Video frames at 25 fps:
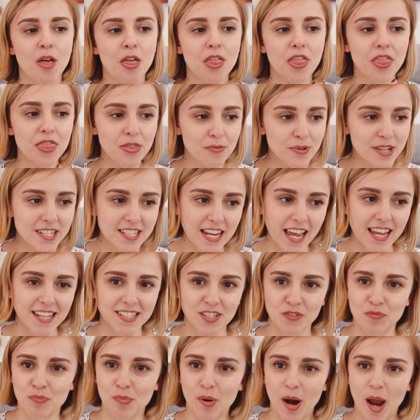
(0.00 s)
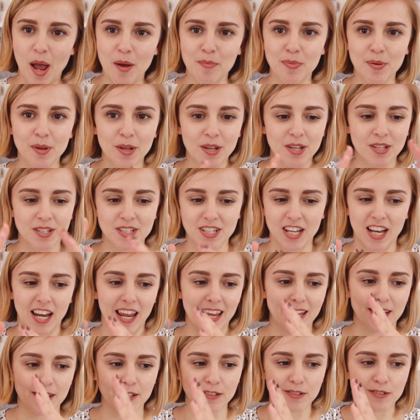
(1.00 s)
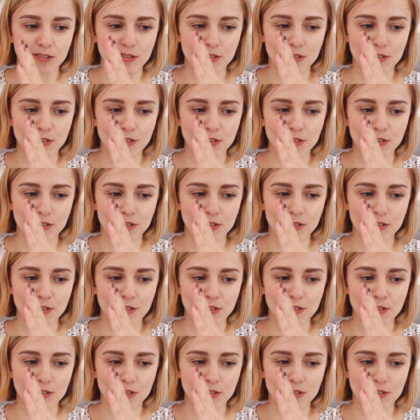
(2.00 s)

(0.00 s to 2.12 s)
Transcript: 3 days of prep to like